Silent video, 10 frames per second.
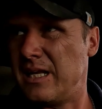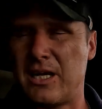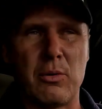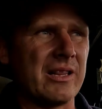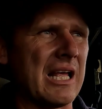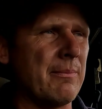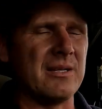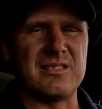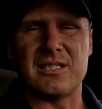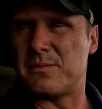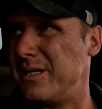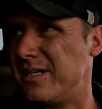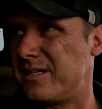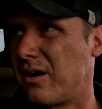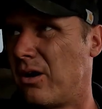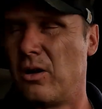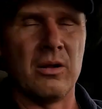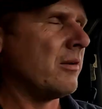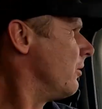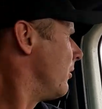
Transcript: he quit that business. Me and Daryl,